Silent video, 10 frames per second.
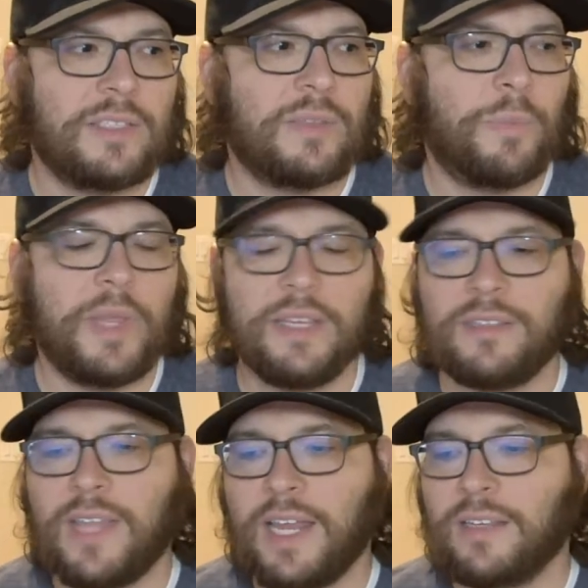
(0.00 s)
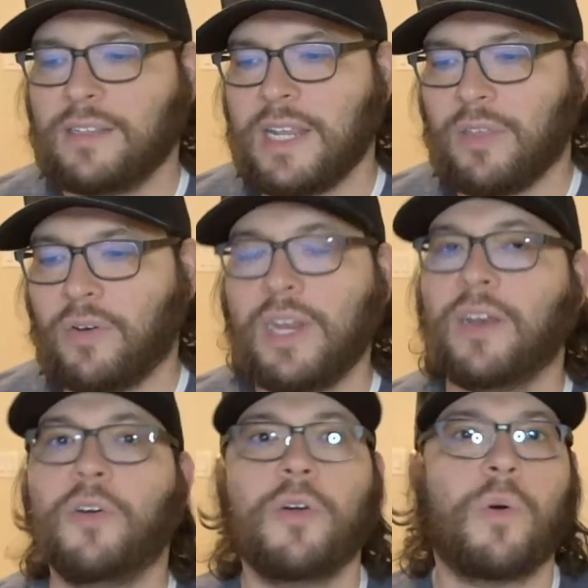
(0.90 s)
place that is neither
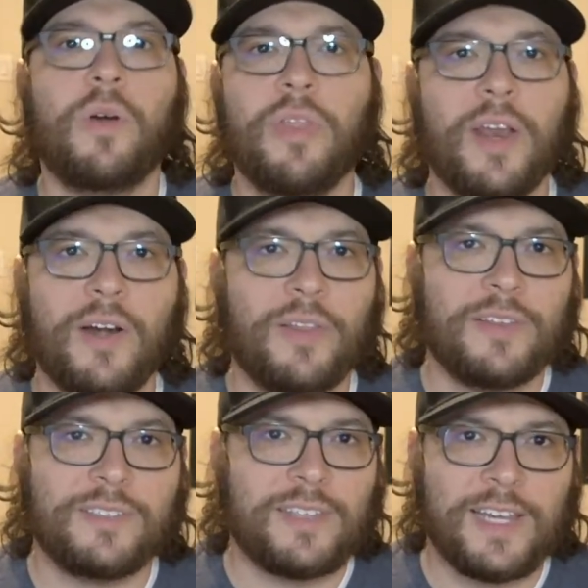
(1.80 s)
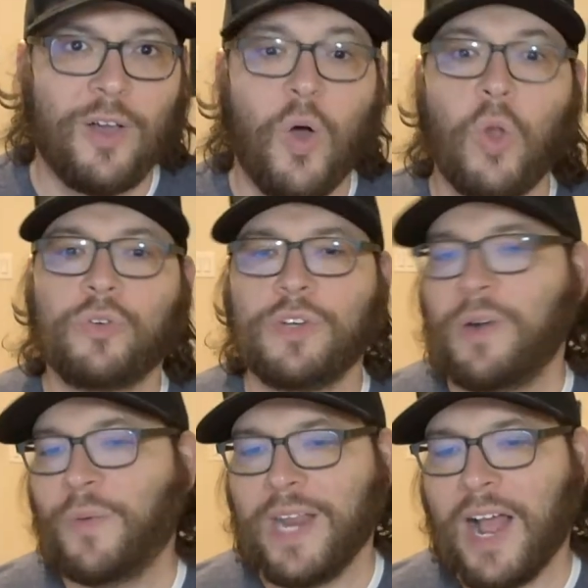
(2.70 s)
here nor there, this like
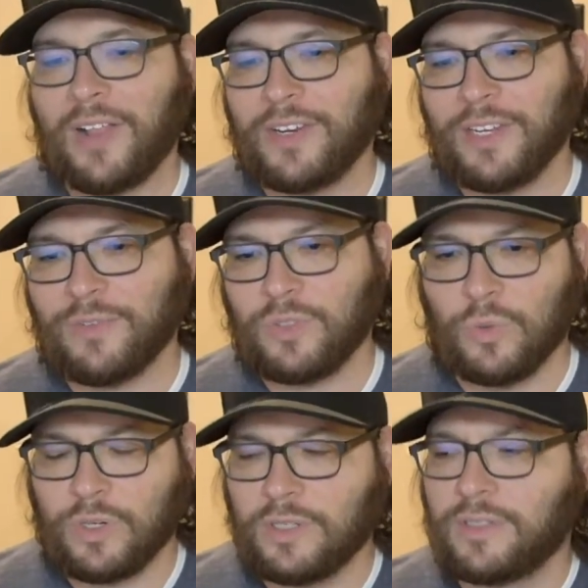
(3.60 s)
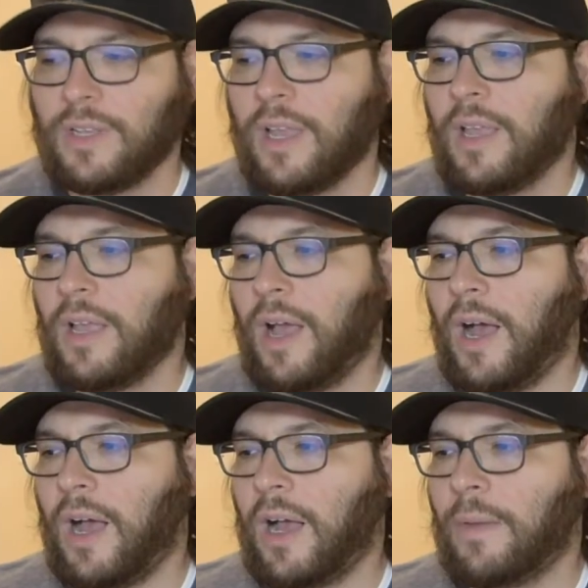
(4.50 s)
alternate reality of sorts,
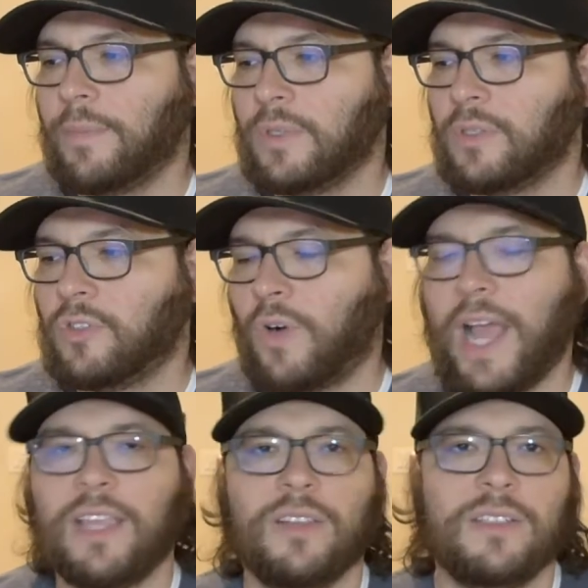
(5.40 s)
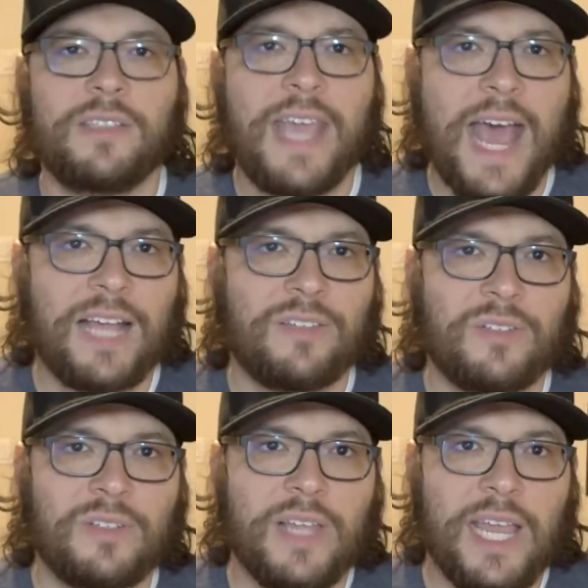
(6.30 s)
Dracula's
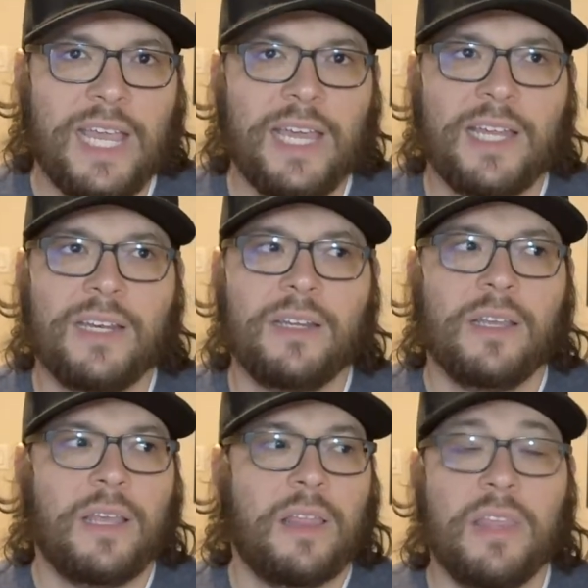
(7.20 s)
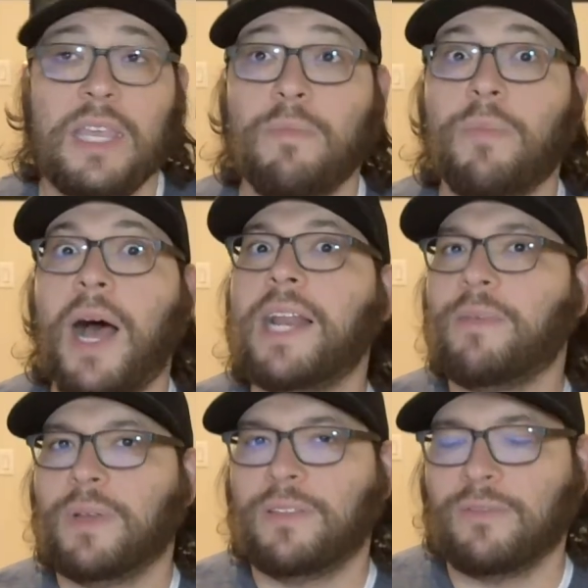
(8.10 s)
castle and the
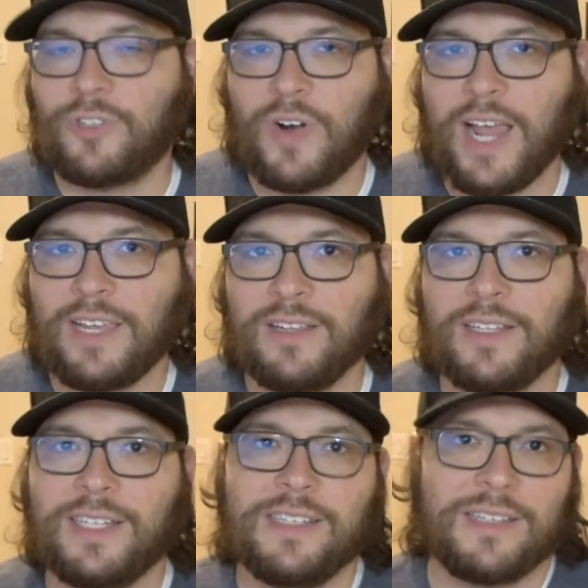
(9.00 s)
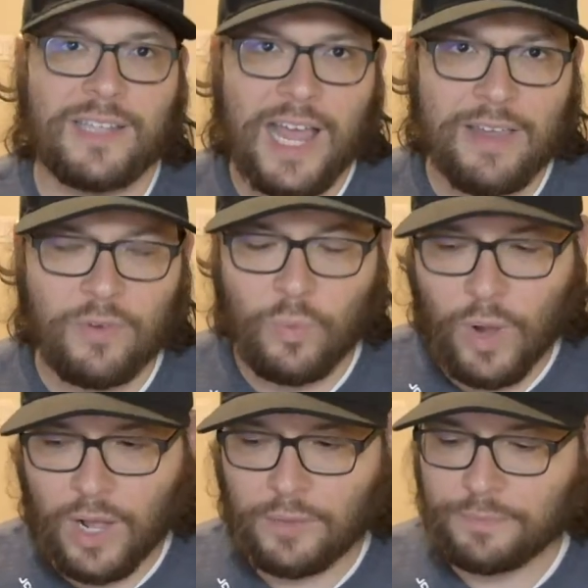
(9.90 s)
embodiment of Dracula is alive and
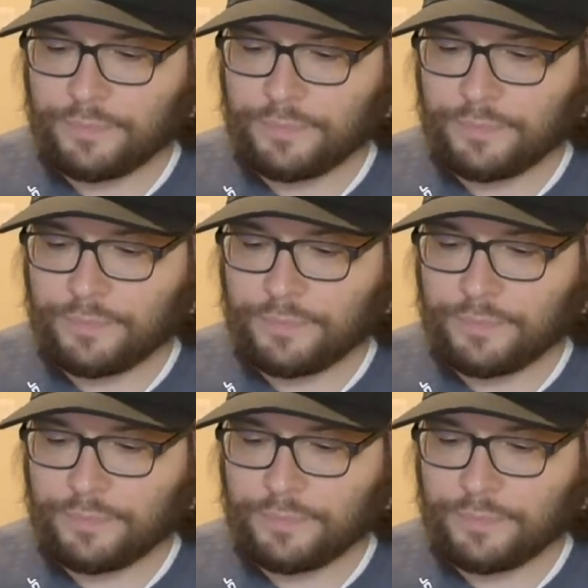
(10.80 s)
well.